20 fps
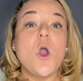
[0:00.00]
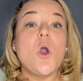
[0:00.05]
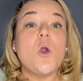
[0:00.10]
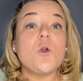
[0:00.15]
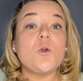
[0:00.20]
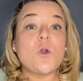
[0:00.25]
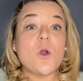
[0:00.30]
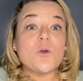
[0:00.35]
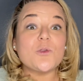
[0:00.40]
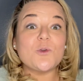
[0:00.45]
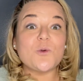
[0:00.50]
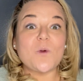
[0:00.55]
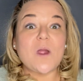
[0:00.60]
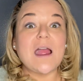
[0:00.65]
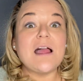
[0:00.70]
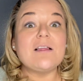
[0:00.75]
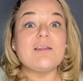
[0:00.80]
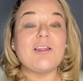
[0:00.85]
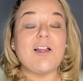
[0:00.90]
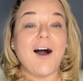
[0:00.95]
who go through
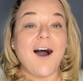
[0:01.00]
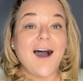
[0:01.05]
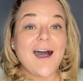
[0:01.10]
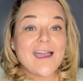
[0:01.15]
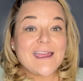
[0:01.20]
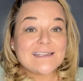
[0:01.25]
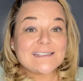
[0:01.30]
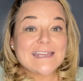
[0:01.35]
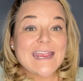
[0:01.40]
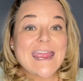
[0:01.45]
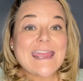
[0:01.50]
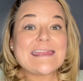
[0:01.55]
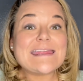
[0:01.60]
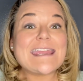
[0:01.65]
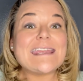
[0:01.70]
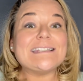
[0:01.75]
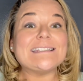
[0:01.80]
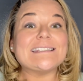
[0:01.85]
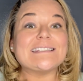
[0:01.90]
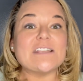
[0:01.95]
a lot, and
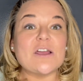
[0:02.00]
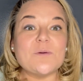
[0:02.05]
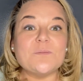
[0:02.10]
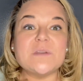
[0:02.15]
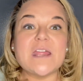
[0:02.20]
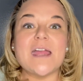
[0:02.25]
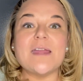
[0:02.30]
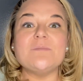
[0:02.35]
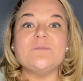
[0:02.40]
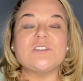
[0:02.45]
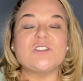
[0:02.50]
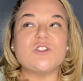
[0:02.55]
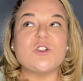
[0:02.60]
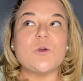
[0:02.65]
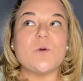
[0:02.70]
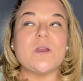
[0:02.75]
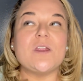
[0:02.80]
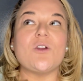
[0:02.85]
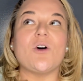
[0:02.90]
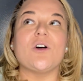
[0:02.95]
they sometimes
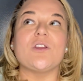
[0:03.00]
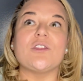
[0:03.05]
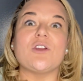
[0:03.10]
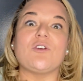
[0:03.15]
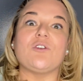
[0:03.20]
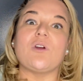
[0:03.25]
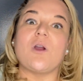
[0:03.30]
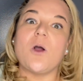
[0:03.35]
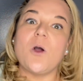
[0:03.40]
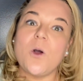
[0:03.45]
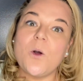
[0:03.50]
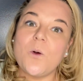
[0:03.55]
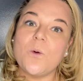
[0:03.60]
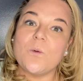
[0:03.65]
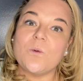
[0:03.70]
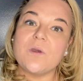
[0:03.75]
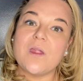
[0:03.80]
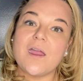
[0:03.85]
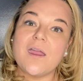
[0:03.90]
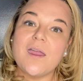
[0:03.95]
do it on their
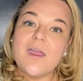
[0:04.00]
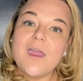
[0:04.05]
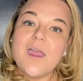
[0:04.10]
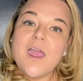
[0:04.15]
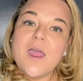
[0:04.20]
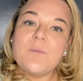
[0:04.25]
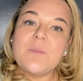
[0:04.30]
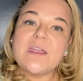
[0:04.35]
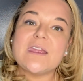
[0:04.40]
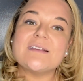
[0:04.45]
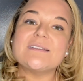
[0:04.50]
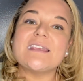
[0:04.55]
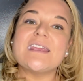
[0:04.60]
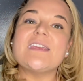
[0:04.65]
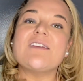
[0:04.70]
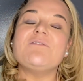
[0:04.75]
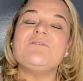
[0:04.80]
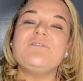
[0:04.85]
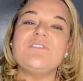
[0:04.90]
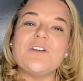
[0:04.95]
own because they
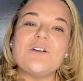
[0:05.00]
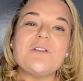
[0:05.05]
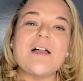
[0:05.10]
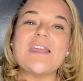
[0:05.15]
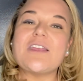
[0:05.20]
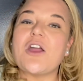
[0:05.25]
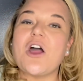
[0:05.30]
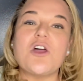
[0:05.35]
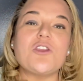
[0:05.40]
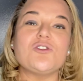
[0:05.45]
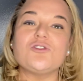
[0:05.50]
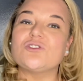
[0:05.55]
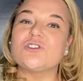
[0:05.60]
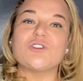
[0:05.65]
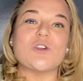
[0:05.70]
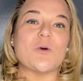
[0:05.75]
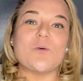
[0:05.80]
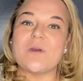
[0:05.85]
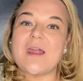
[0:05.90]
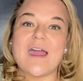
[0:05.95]
can feel like others
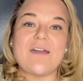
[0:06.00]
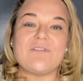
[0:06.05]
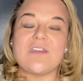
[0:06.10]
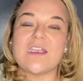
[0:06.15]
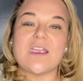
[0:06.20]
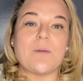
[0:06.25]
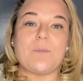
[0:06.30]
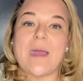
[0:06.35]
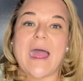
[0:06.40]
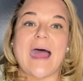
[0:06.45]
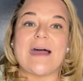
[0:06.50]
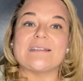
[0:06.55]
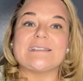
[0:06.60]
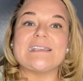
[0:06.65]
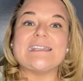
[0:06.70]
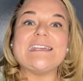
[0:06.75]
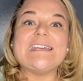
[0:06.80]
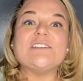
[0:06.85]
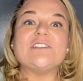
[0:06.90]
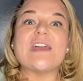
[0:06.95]
don't have the
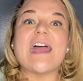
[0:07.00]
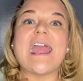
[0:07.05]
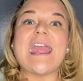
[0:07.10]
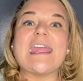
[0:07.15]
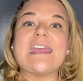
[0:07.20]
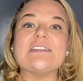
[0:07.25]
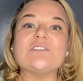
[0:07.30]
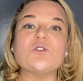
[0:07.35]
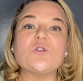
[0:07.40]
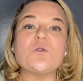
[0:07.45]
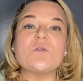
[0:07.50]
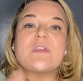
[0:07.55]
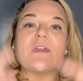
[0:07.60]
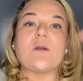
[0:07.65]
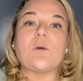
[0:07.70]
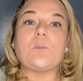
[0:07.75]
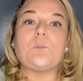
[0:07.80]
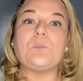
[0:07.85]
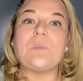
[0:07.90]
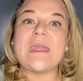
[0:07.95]
capacity to handle
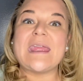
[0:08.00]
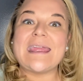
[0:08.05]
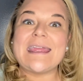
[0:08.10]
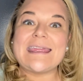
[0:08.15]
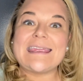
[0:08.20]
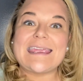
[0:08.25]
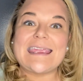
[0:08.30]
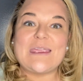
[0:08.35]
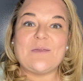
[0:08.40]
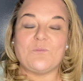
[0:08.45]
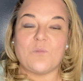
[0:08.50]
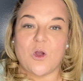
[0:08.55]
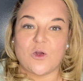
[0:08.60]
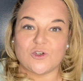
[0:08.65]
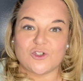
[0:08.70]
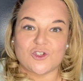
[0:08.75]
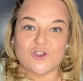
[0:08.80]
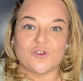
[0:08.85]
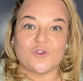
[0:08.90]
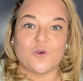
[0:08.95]
their big
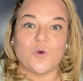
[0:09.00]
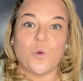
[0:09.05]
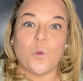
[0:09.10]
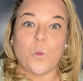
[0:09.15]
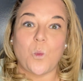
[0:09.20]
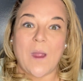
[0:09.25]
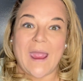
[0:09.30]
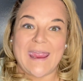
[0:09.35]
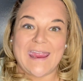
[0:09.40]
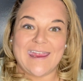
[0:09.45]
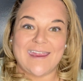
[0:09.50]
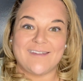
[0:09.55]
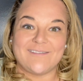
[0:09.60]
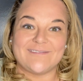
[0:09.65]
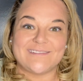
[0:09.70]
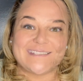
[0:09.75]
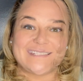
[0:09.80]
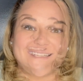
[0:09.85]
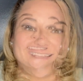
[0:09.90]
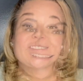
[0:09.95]
emotional
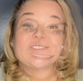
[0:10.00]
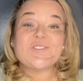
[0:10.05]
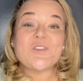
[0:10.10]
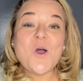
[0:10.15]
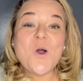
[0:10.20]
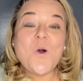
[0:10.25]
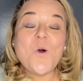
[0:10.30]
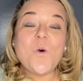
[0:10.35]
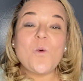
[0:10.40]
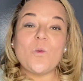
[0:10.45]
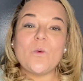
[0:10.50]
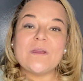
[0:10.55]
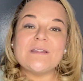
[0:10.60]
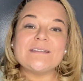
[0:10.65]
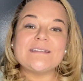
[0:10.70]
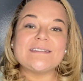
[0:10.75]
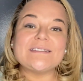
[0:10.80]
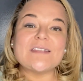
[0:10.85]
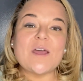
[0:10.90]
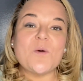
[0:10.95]
waves. So
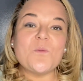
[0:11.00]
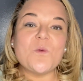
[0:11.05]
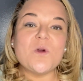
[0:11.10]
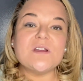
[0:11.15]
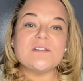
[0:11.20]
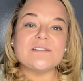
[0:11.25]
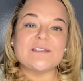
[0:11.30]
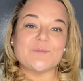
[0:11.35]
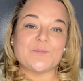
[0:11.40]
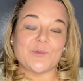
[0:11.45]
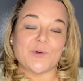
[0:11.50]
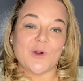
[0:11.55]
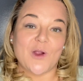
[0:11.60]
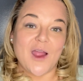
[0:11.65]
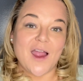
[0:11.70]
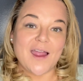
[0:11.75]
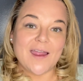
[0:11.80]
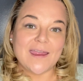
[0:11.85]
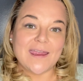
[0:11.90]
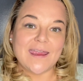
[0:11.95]
when someone's
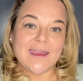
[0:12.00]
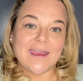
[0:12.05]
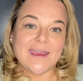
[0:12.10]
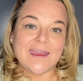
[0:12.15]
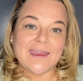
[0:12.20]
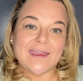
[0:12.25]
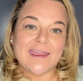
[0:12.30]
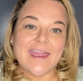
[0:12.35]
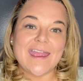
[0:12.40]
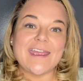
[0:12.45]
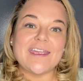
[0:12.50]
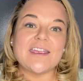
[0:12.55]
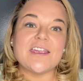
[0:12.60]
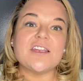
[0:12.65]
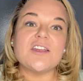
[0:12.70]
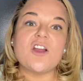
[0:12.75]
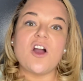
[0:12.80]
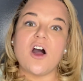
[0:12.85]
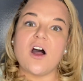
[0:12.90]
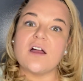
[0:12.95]
prying, it
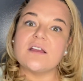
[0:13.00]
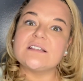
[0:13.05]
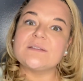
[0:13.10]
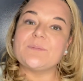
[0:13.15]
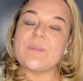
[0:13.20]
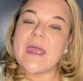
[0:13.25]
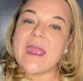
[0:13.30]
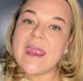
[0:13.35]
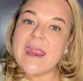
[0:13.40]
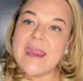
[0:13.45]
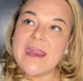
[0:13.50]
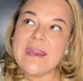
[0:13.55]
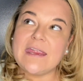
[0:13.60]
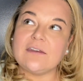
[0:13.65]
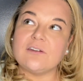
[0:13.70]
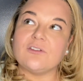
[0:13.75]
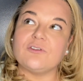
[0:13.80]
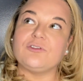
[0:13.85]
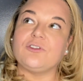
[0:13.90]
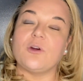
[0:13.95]
can cause
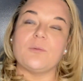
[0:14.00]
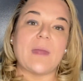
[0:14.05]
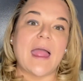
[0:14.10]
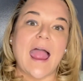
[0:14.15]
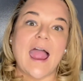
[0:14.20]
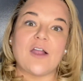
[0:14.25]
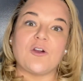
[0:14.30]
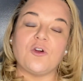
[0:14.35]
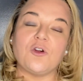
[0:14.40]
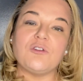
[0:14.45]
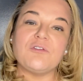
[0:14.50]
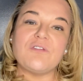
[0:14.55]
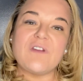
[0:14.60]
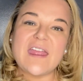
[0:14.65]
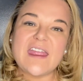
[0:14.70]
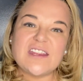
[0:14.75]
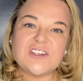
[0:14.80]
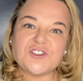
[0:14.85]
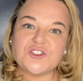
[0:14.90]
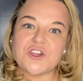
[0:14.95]
pain from
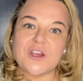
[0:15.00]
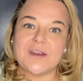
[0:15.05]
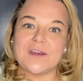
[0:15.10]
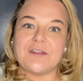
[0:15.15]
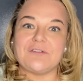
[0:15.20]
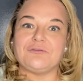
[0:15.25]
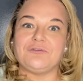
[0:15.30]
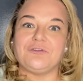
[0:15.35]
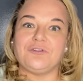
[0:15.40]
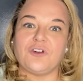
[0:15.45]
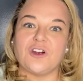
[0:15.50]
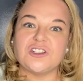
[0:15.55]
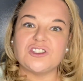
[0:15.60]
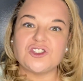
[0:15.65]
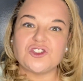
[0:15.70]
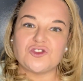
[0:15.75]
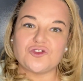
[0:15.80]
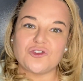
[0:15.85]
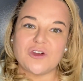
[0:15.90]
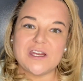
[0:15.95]
aggravation and
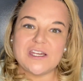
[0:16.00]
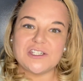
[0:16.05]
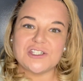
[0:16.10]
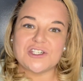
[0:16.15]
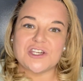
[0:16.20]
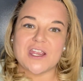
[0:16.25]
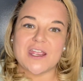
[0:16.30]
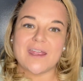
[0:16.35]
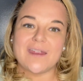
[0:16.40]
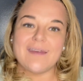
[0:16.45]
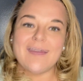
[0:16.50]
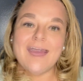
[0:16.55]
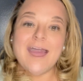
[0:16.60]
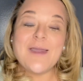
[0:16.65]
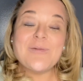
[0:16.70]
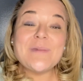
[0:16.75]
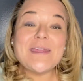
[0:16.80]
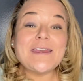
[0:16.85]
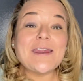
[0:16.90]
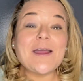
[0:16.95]
frustration.
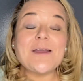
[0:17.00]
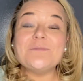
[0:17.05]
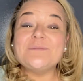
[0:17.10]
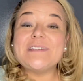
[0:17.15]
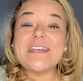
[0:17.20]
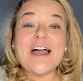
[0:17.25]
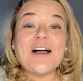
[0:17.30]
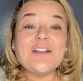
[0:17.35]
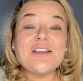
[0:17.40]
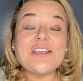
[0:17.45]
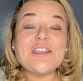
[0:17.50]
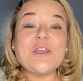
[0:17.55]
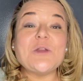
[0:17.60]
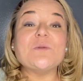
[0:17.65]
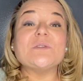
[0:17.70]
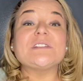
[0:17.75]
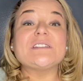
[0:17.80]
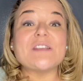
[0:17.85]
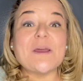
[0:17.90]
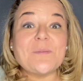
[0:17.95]
I mean, I'm telling
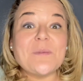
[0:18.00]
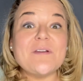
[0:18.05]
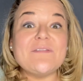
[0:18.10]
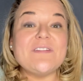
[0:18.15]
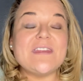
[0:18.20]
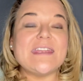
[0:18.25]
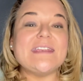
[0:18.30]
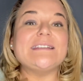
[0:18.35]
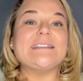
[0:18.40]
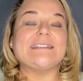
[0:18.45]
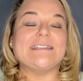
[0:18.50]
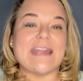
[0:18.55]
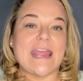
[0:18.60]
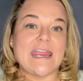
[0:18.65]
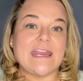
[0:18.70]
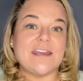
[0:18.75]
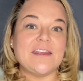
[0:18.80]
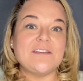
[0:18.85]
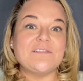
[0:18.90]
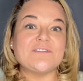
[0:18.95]
you, some of these
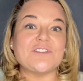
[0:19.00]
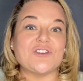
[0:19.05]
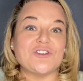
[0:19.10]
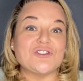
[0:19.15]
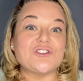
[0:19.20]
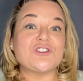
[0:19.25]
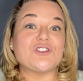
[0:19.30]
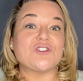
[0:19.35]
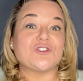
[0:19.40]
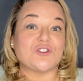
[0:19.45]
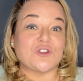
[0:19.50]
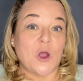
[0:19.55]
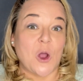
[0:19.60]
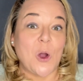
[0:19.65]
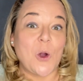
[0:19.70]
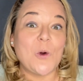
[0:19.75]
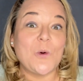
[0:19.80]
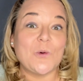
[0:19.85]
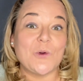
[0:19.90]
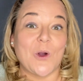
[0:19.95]
natives are
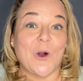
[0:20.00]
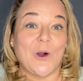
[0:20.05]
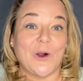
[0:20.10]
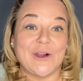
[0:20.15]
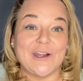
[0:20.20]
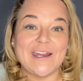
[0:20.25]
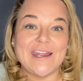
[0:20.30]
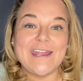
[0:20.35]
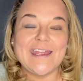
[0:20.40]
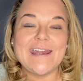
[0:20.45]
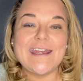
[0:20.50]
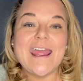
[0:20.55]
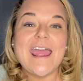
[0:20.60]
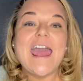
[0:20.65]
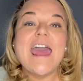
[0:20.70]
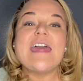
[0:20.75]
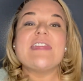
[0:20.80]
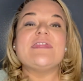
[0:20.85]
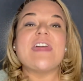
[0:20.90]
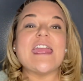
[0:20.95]
so guarded,
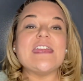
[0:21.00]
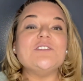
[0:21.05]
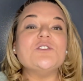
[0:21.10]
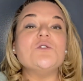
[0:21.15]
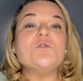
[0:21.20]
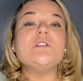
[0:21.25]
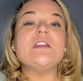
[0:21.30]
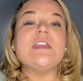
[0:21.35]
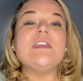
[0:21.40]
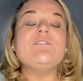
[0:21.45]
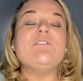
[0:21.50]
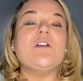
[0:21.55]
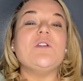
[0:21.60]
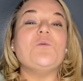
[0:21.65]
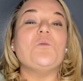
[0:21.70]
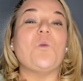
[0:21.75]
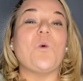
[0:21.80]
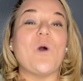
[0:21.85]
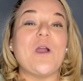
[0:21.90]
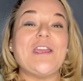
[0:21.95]
they don't
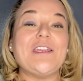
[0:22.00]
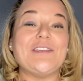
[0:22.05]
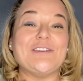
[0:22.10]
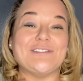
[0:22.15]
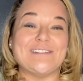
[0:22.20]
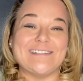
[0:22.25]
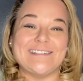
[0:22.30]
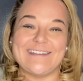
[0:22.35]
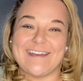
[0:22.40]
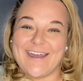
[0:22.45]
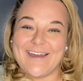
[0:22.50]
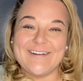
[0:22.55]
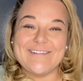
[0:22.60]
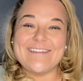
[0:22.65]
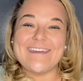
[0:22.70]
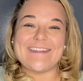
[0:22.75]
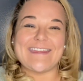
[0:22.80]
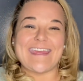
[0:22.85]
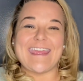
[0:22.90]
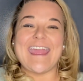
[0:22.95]
even want you to know
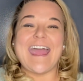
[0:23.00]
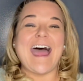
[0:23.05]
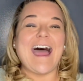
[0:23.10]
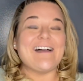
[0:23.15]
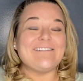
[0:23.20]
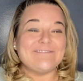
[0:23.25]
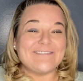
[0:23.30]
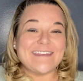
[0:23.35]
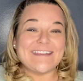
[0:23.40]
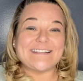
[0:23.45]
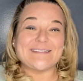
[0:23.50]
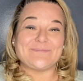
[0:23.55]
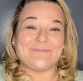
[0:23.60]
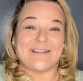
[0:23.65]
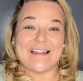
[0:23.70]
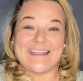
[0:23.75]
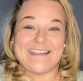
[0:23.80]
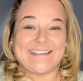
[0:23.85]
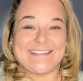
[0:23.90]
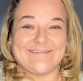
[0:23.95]
that they have this
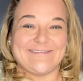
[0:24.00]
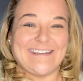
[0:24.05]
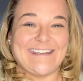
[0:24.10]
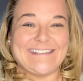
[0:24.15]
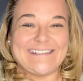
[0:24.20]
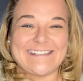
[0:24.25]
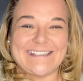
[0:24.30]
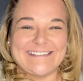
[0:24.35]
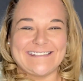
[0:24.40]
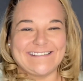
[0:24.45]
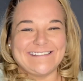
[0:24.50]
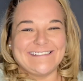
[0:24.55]
placement.